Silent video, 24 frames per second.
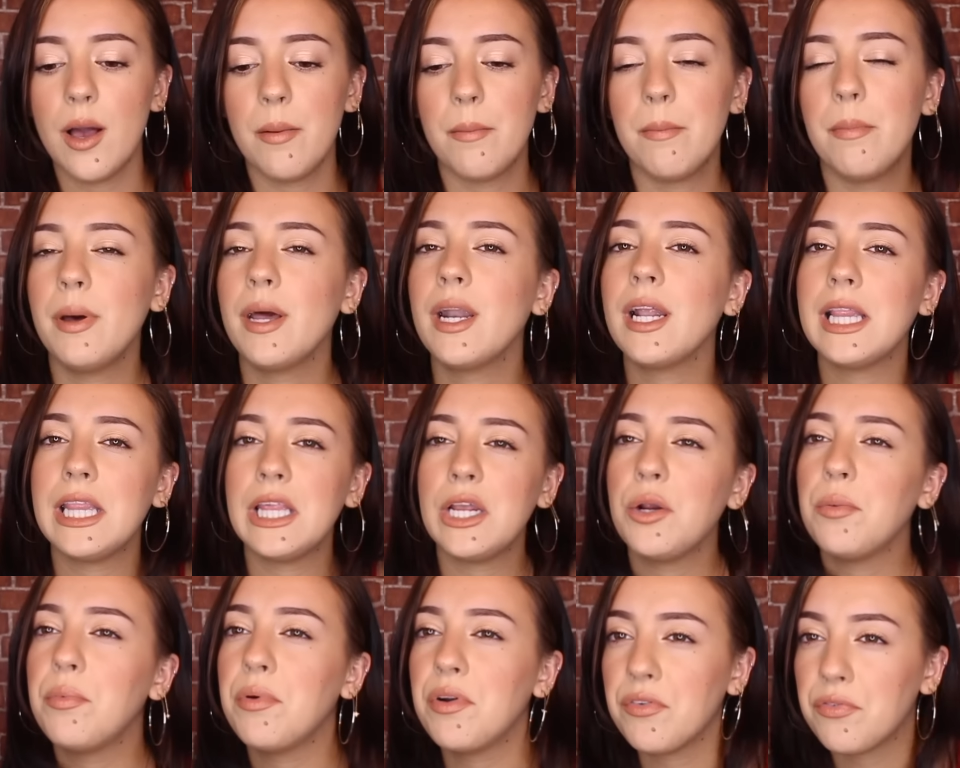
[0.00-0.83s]
but a
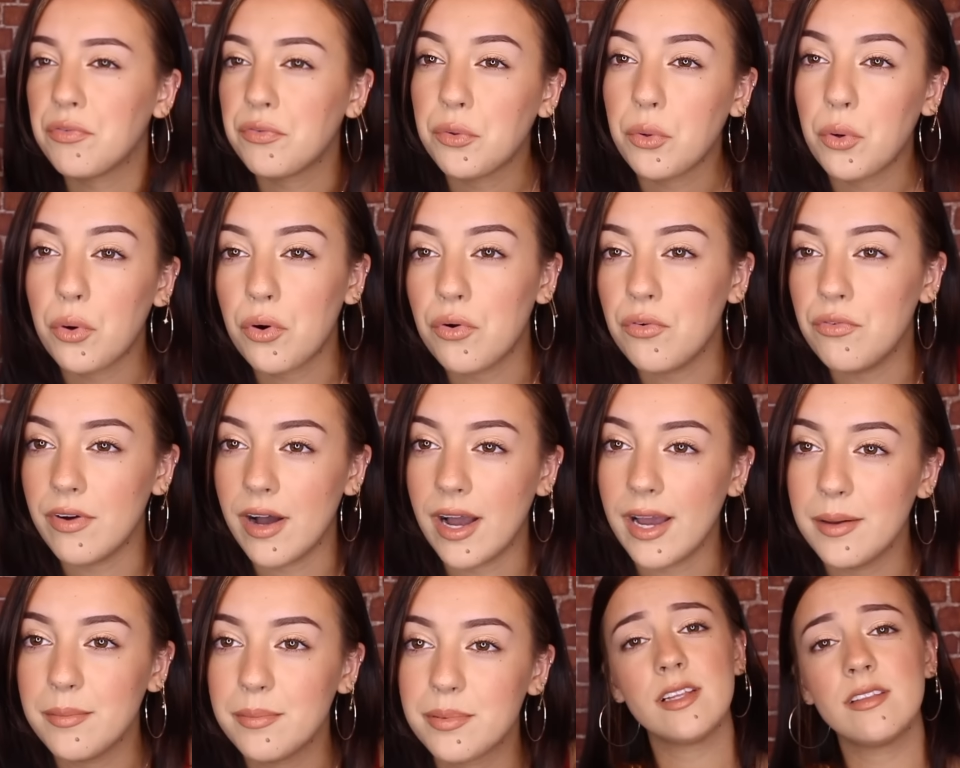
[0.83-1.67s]
little bit of floral
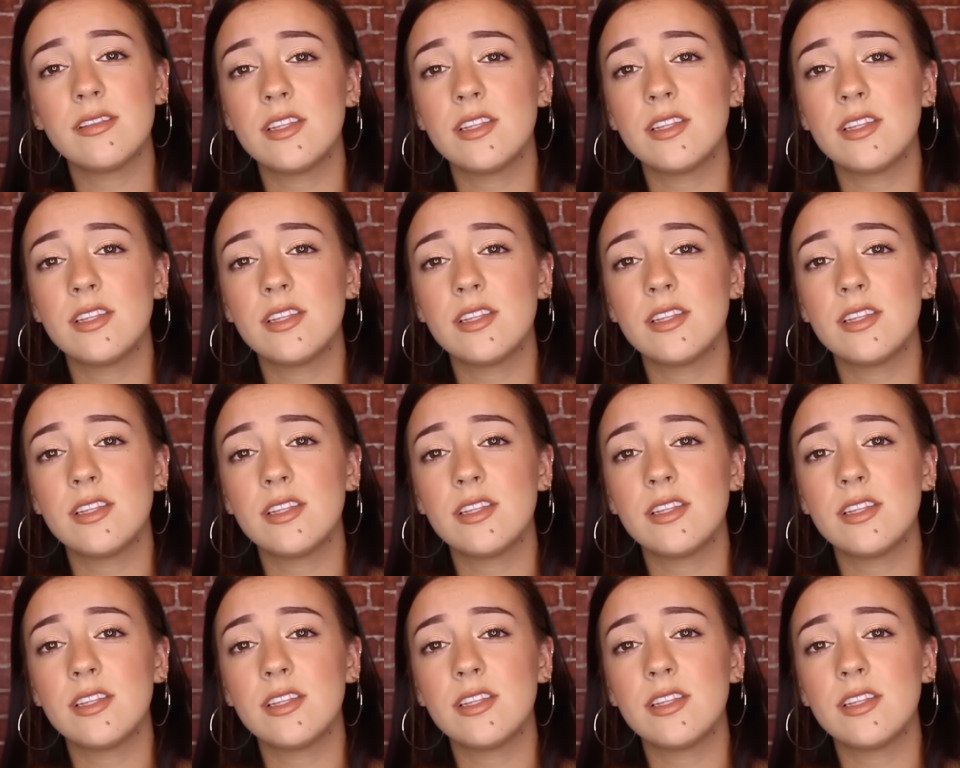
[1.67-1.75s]
vibe.